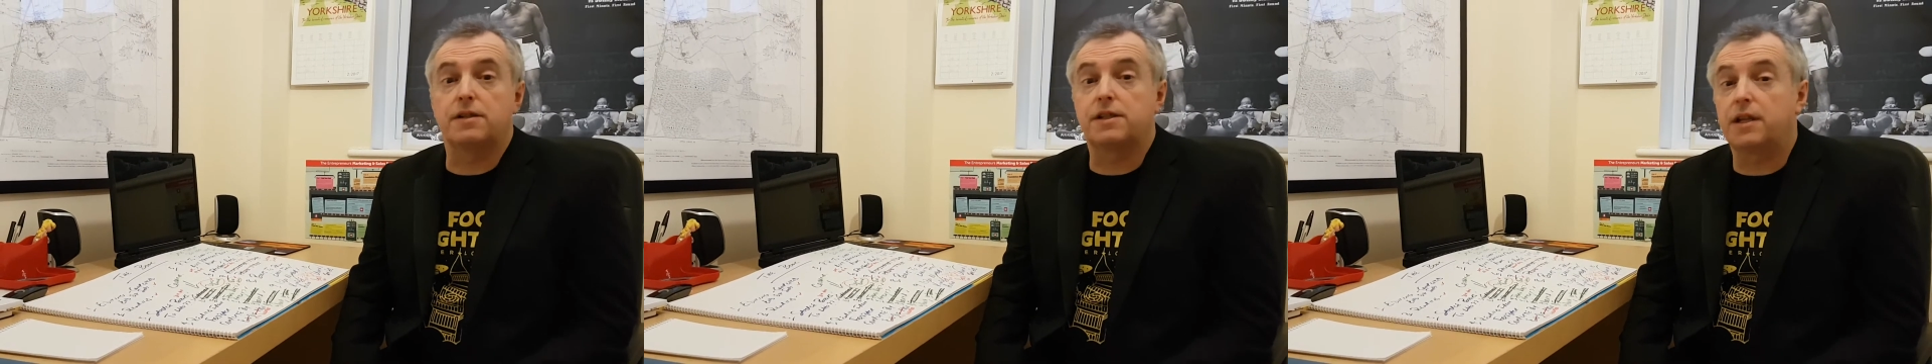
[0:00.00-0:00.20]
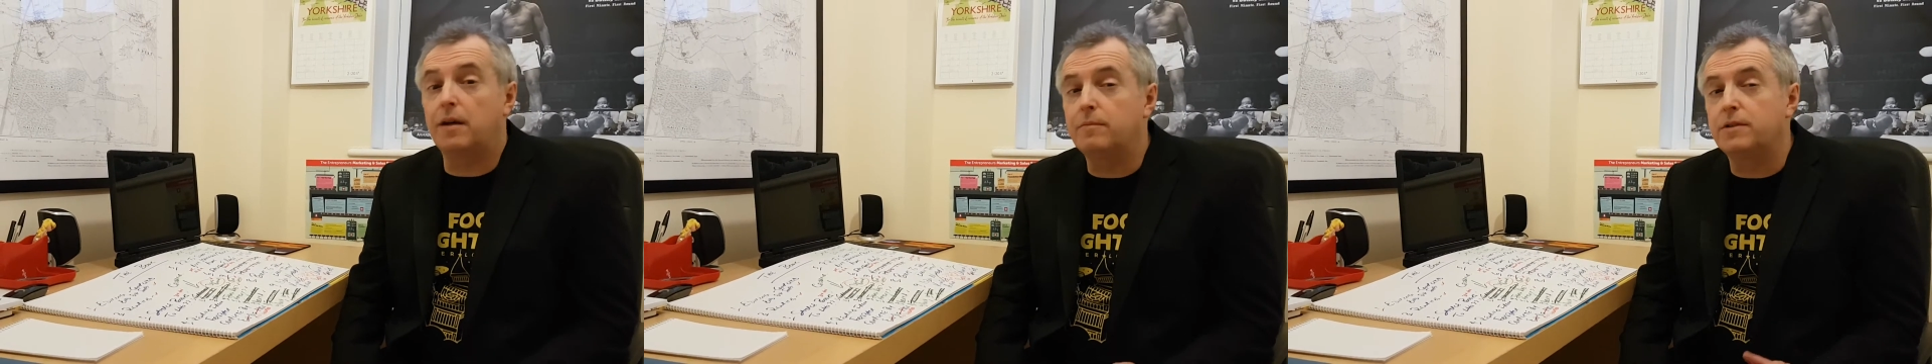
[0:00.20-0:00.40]

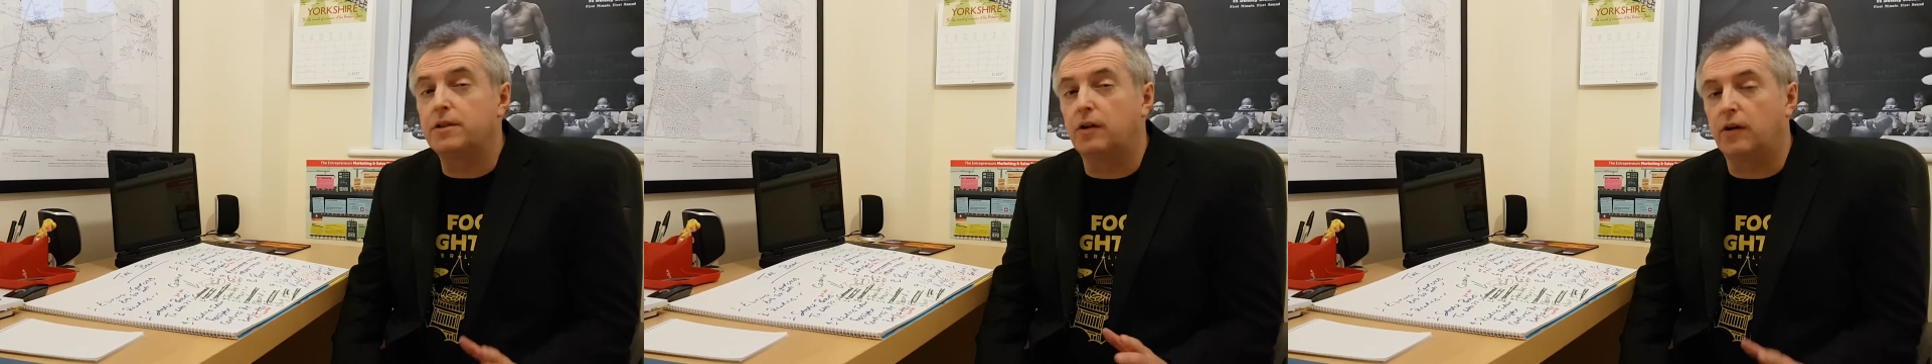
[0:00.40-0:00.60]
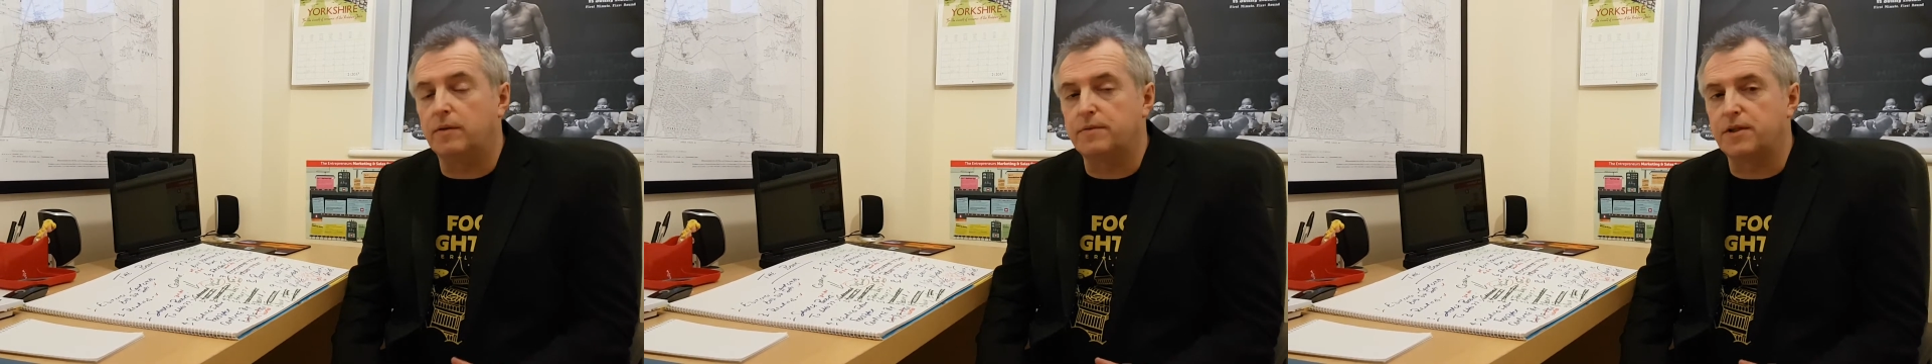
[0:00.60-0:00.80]

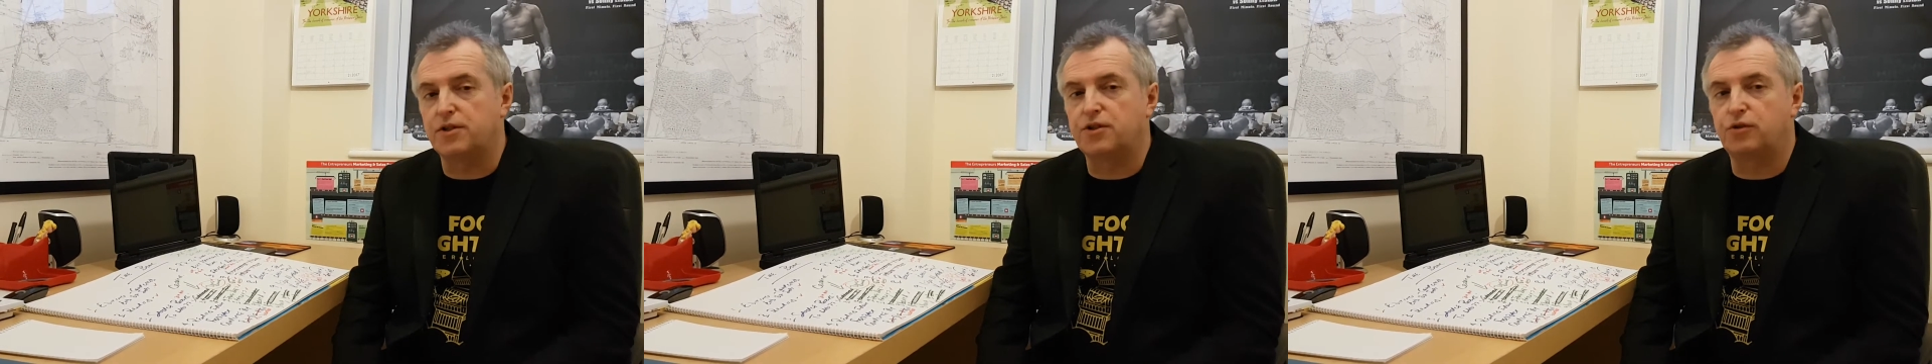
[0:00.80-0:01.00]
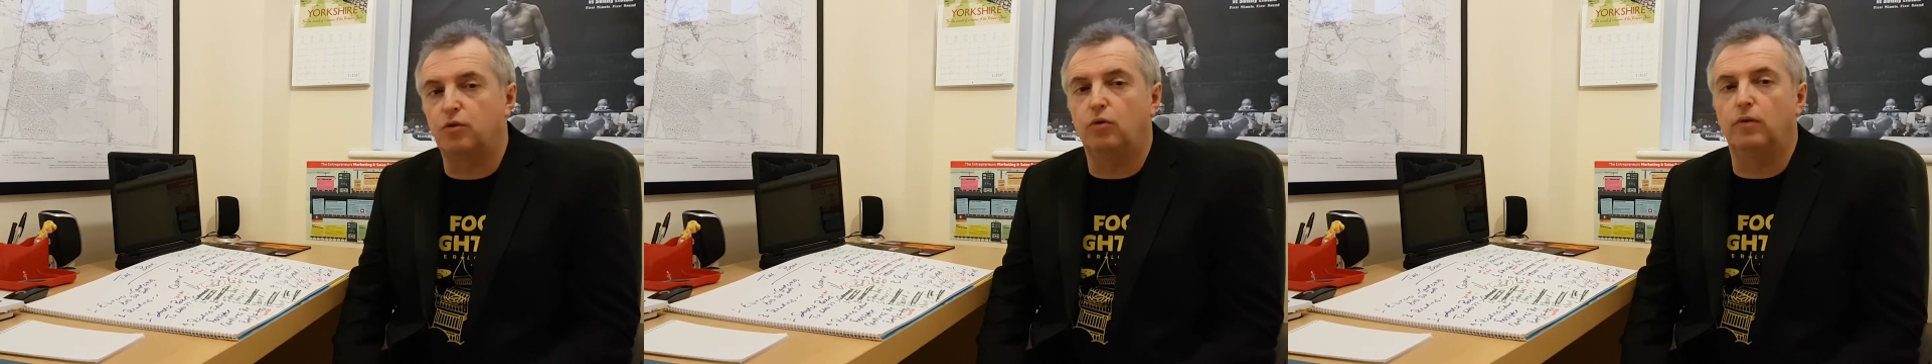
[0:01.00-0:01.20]
sometimes a
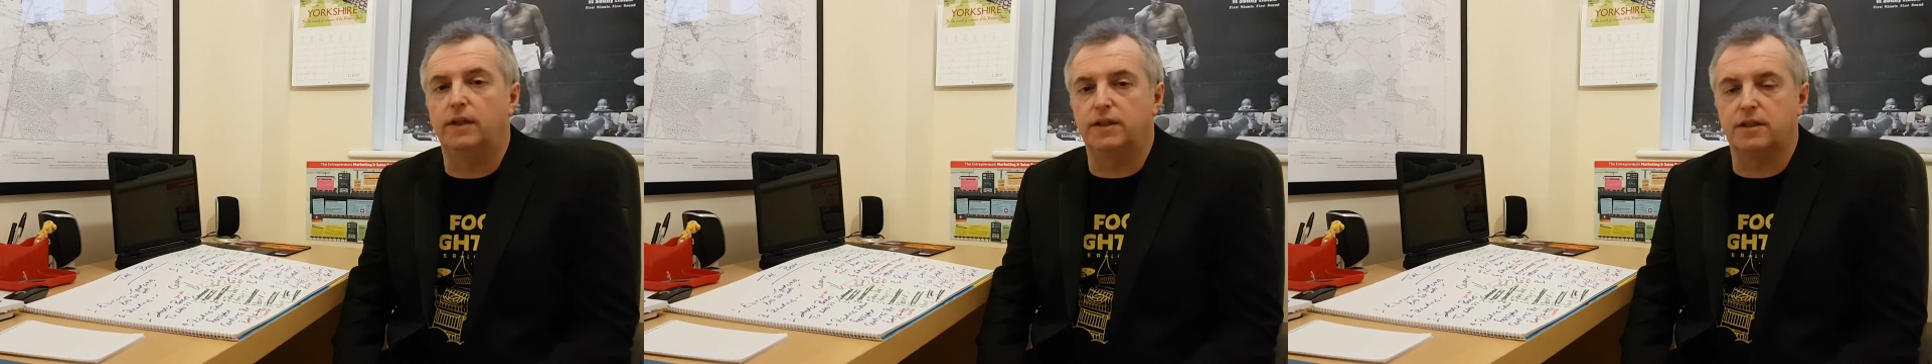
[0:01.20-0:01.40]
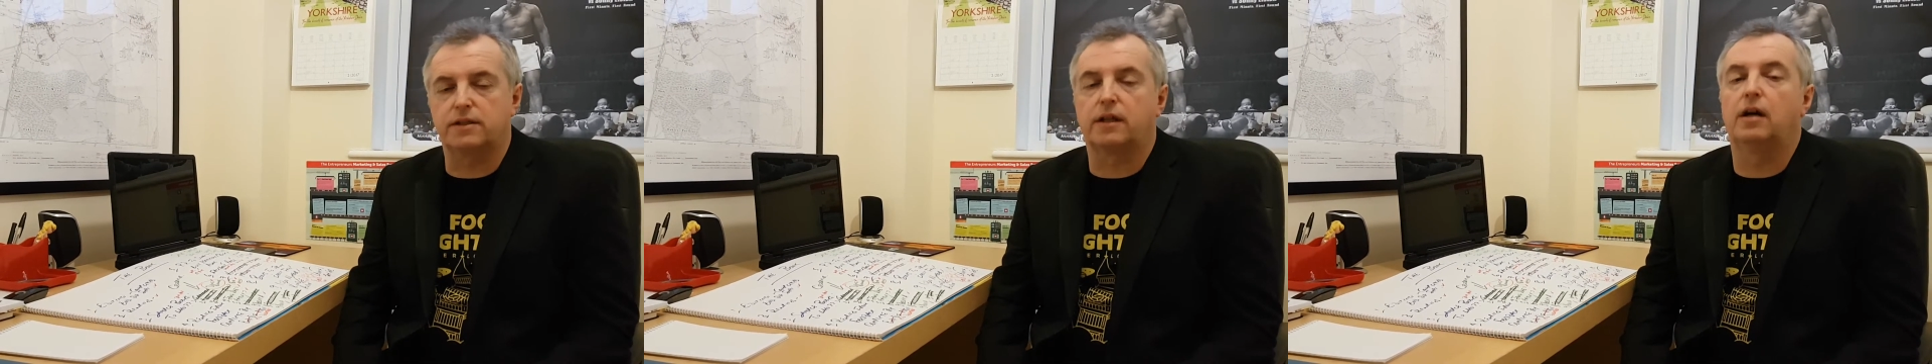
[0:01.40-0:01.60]
story
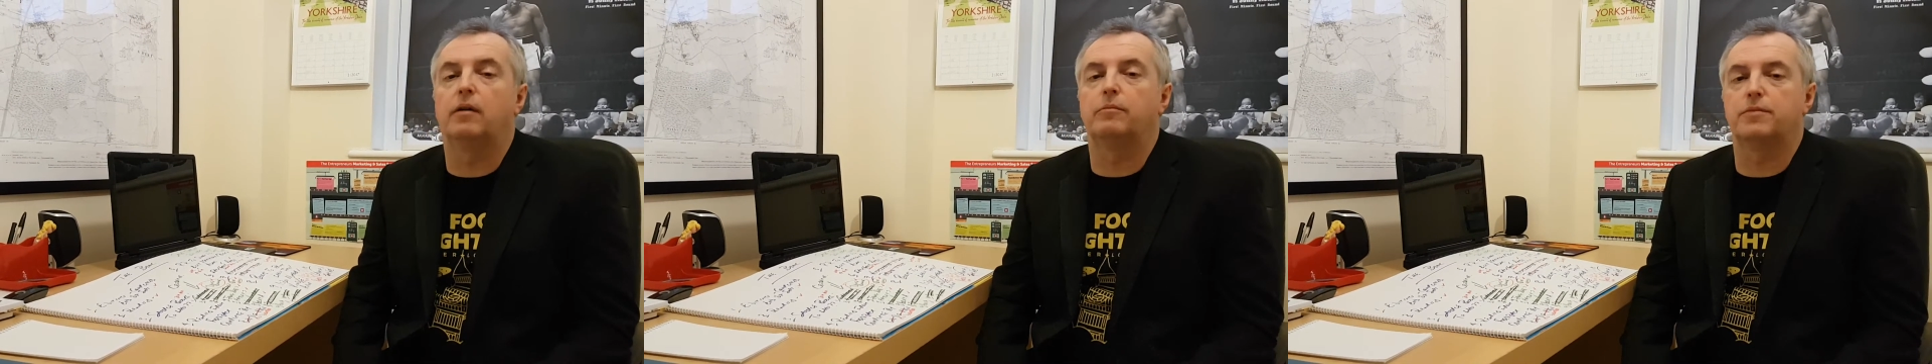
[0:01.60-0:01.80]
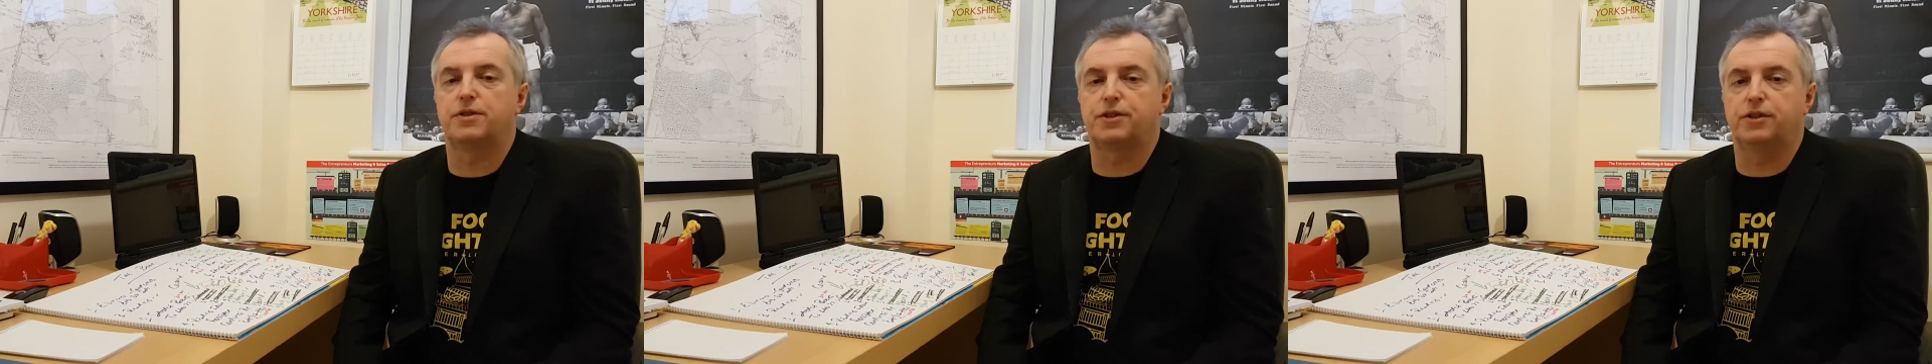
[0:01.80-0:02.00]
just
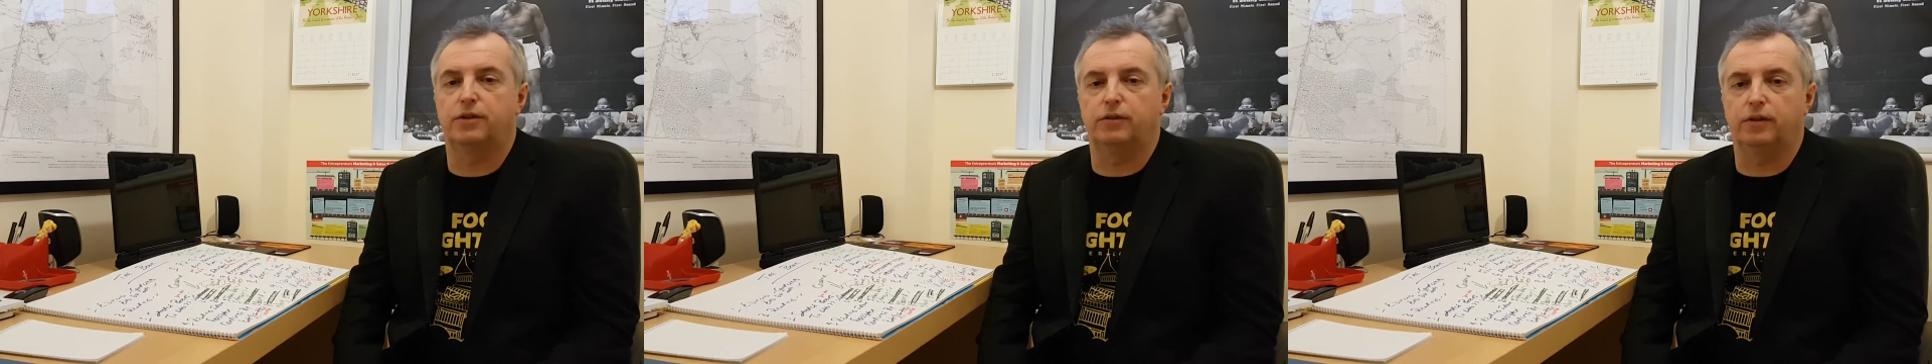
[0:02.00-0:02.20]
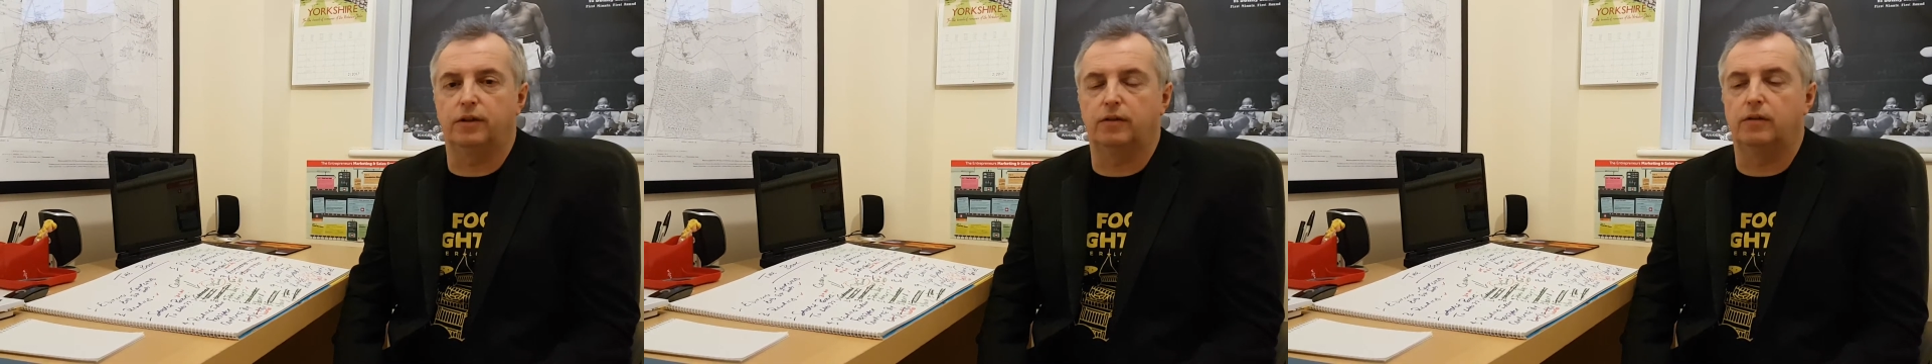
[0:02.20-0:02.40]
comes to
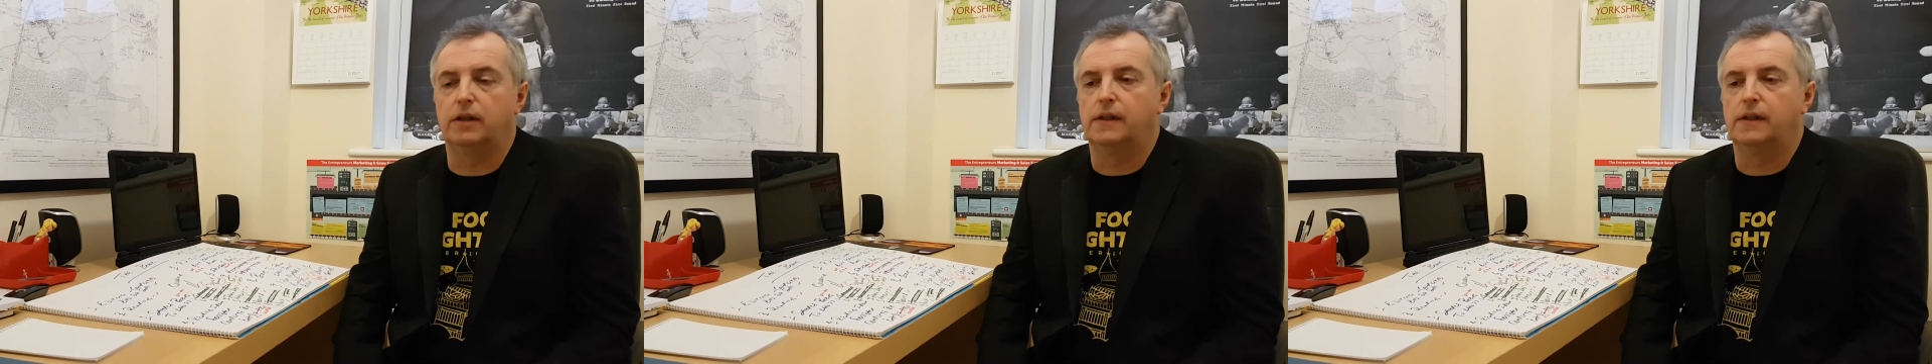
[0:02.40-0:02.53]
you.